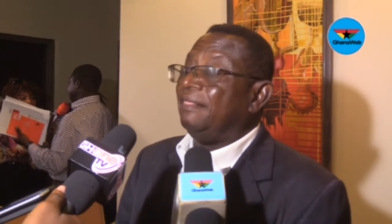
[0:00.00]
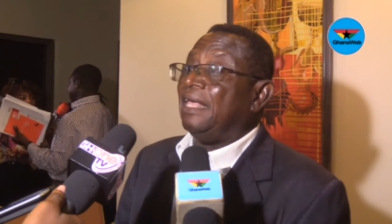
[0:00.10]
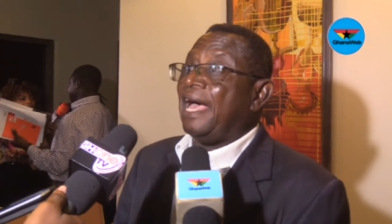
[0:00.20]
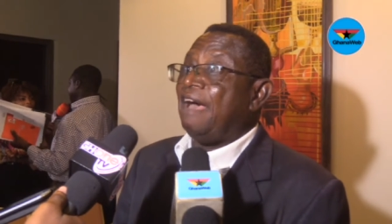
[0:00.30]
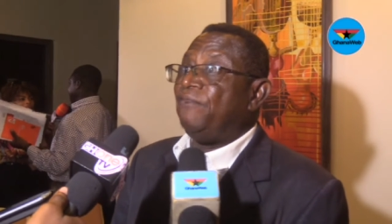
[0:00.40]

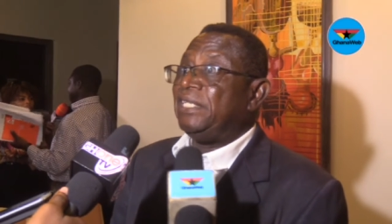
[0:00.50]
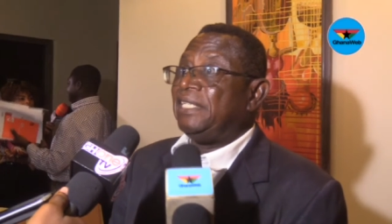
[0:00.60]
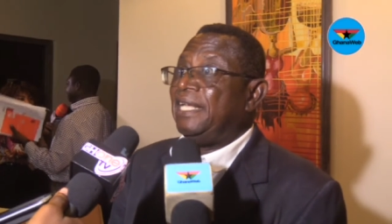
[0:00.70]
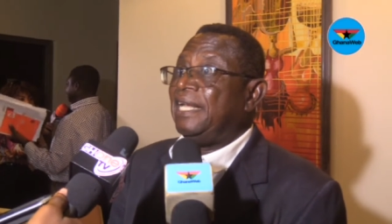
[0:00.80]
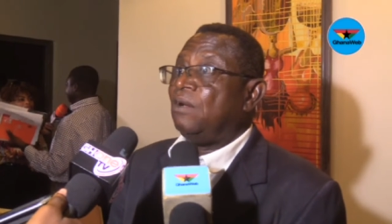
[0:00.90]
the average
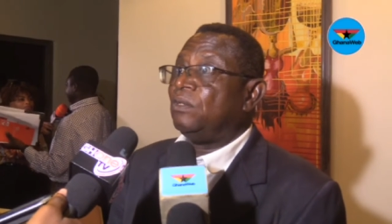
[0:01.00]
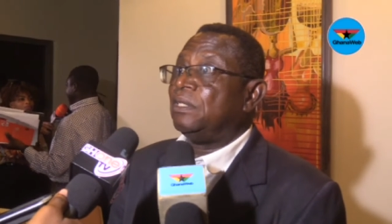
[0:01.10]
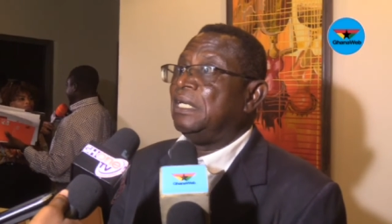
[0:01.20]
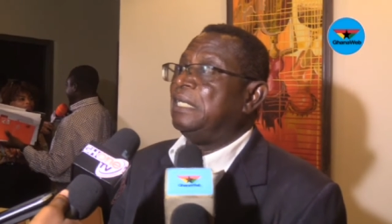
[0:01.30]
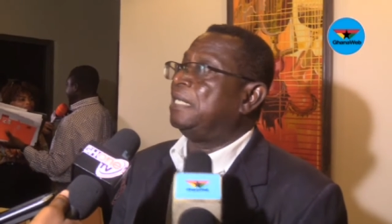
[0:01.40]
turnout
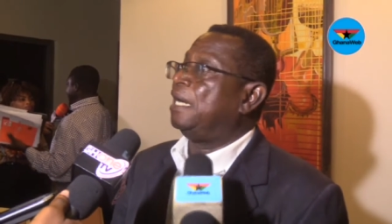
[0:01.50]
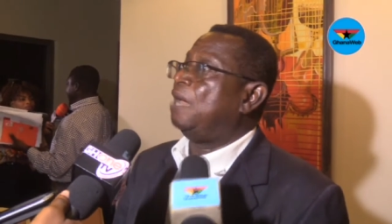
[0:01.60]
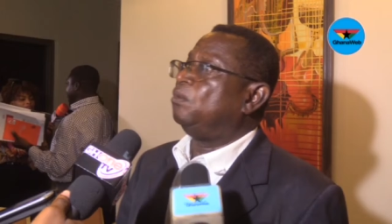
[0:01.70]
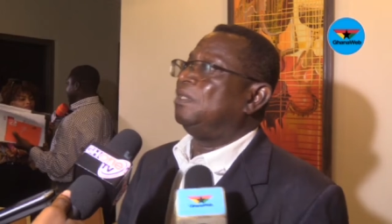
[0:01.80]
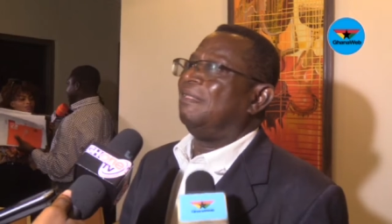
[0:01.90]
is
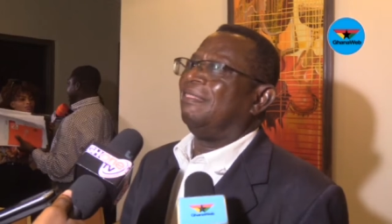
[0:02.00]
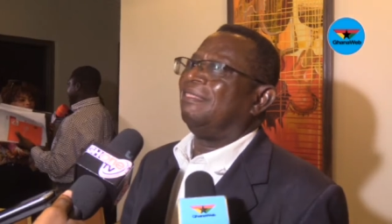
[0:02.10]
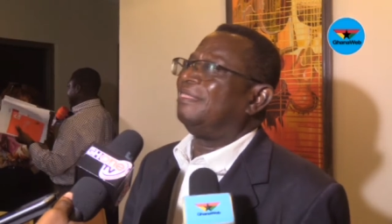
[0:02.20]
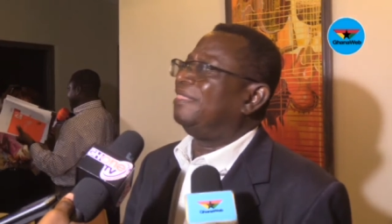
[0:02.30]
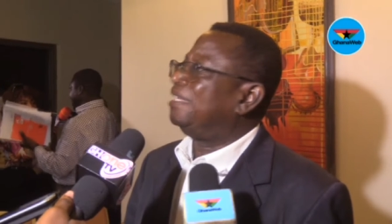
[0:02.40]
around
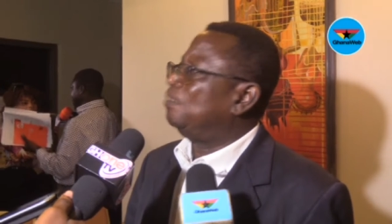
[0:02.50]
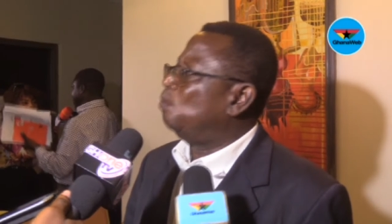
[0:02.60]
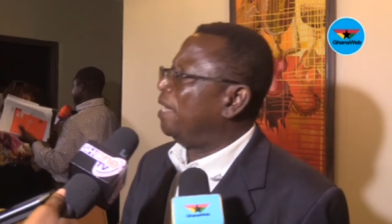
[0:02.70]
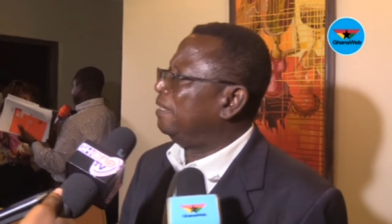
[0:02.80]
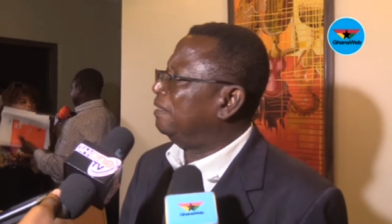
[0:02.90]

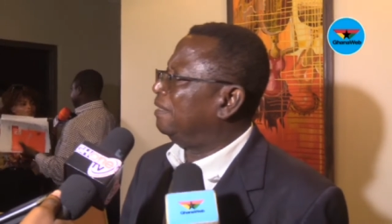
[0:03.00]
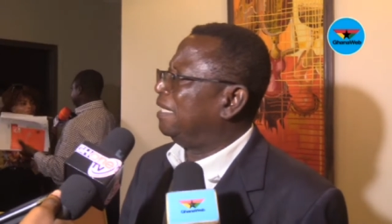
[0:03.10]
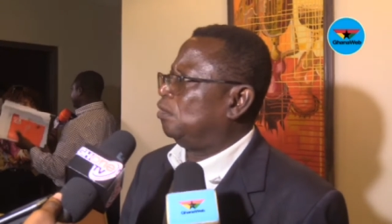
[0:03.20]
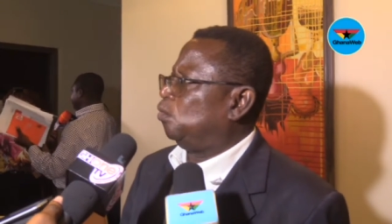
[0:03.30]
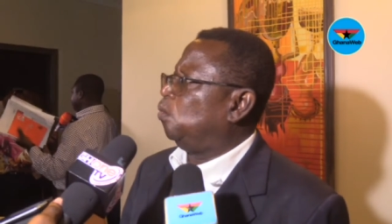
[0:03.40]
31,
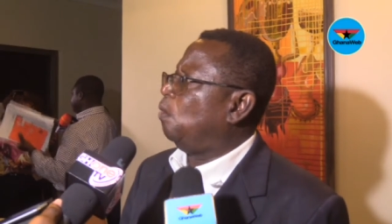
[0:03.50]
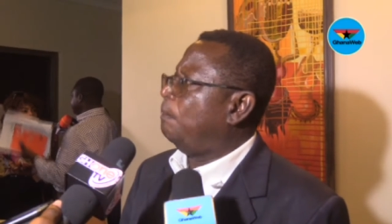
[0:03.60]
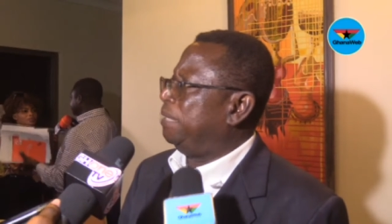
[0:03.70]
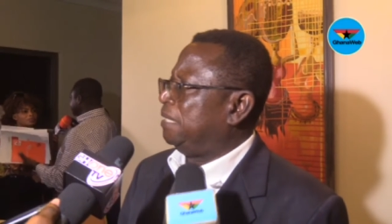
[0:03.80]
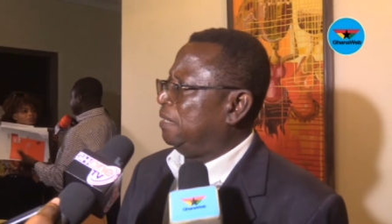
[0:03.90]
32
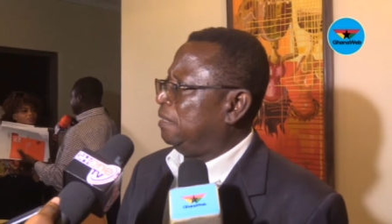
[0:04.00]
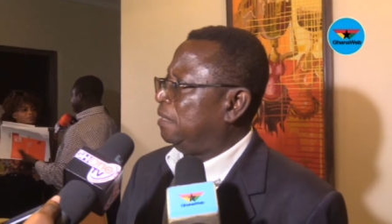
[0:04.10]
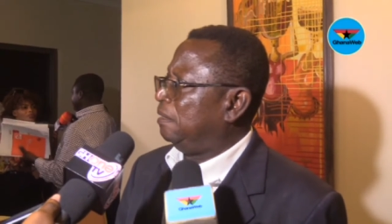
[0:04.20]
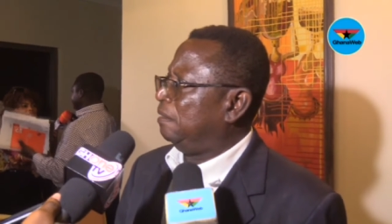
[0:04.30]
percent.